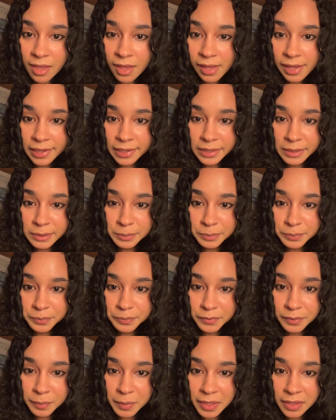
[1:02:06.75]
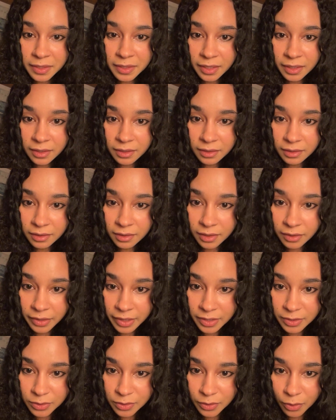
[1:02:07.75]
Let me think.
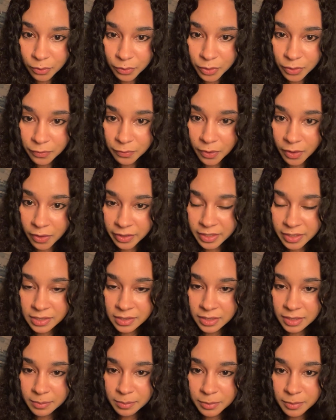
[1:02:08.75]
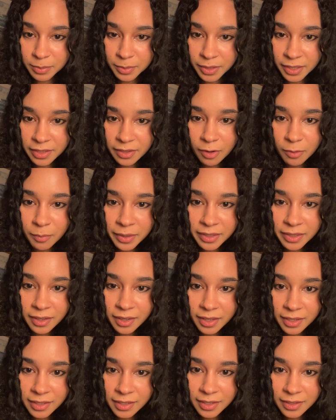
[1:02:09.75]
Okay, so you're falling asleep, LeBron? Oh my
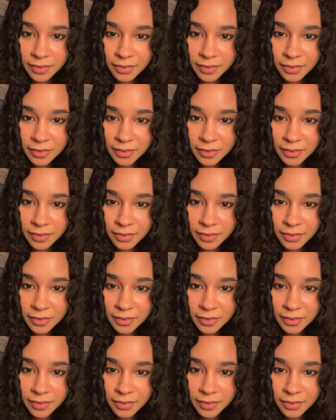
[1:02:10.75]
god.